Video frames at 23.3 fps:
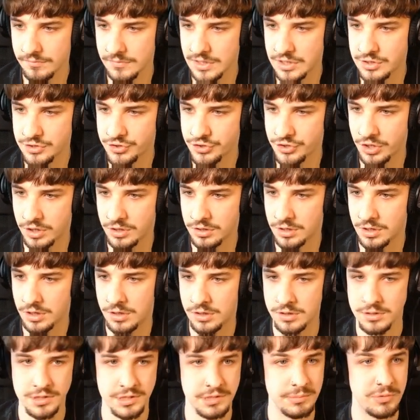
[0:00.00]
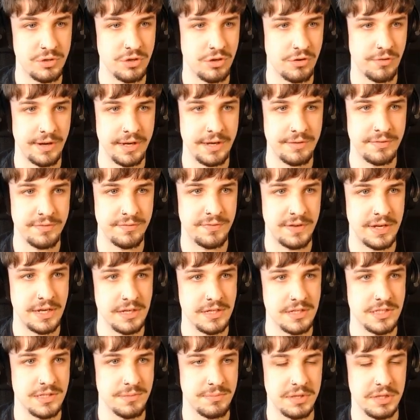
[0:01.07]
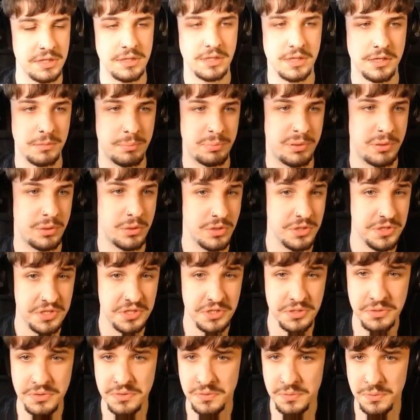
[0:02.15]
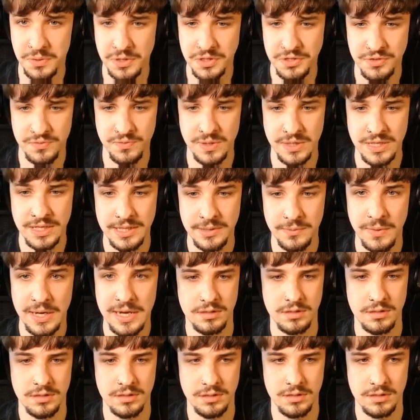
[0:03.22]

chuck on some more creative effects, something like a portal works really well.